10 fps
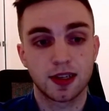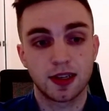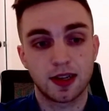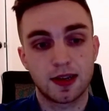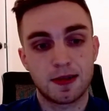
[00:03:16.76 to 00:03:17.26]

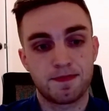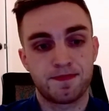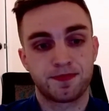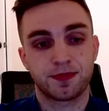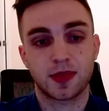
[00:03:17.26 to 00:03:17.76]

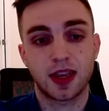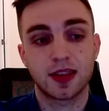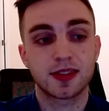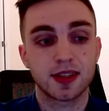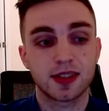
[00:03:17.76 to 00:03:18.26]
And
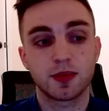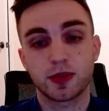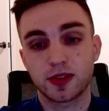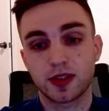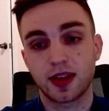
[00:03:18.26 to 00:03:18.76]

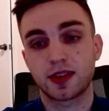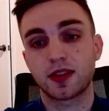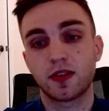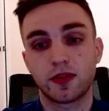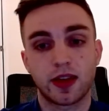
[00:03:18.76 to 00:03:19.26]

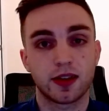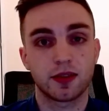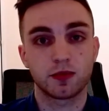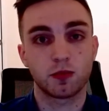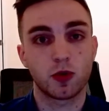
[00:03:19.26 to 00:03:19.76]
60% of that
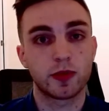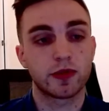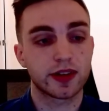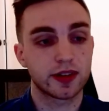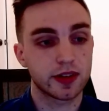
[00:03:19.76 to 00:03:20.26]
will be
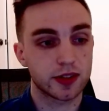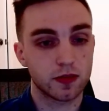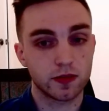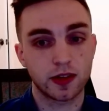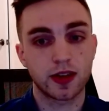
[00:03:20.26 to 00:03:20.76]
recognized
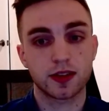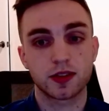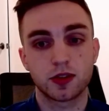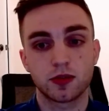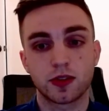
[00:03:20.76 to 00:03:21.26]
over the next
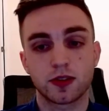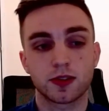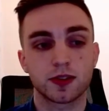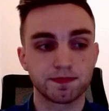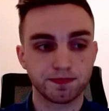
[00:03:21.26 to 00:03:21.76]
2 years.